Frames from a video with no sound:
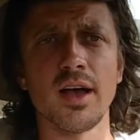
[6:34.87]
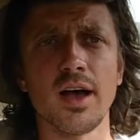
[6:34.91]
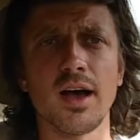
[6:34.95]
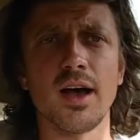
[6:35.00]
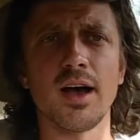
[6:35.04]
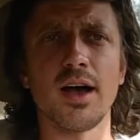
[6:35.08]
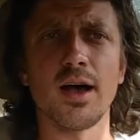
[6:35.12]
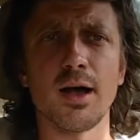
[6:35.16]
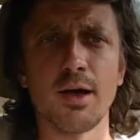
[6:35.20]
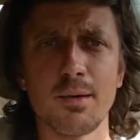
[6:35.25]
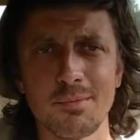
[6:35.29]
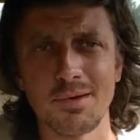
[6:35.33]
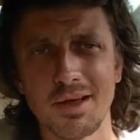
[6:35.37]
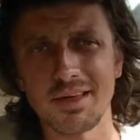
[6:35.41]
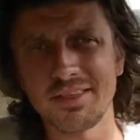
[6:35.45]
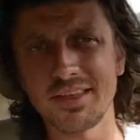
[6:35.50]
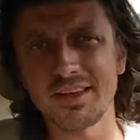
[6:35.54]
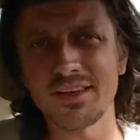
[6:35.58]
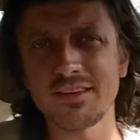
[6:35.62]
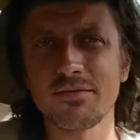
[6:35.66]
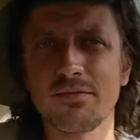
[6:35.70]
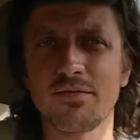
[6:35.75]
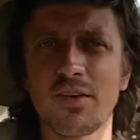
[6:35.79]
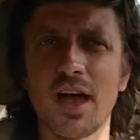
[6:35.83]
I
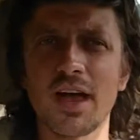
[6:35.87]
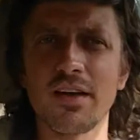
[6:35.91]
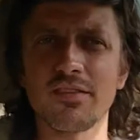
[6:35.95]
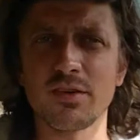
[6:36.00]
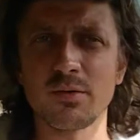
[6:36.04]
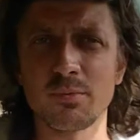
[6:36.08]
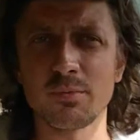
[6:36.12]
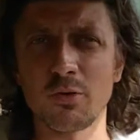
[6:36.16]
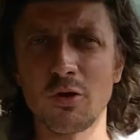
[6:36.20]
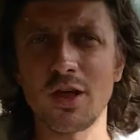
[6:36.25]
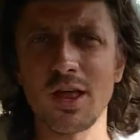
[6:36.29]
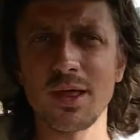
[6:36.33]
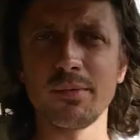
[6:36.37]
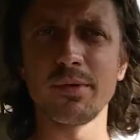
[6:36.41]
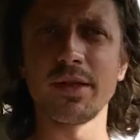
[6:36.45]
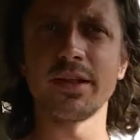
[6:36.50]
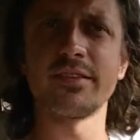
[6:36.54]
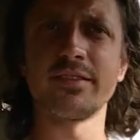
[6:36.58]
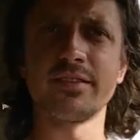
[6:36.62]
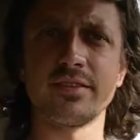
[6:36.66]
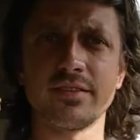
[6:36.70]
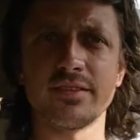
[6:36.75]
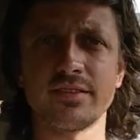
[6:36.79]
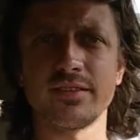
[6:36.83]
think Fiverr
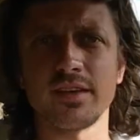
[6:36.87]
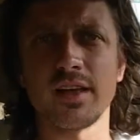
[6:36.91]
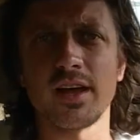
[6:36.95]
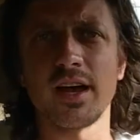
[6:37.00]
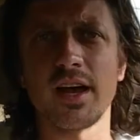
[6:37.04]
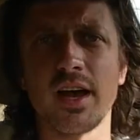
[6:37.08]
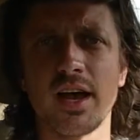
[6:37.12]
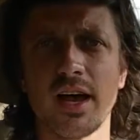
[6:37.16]
prohibits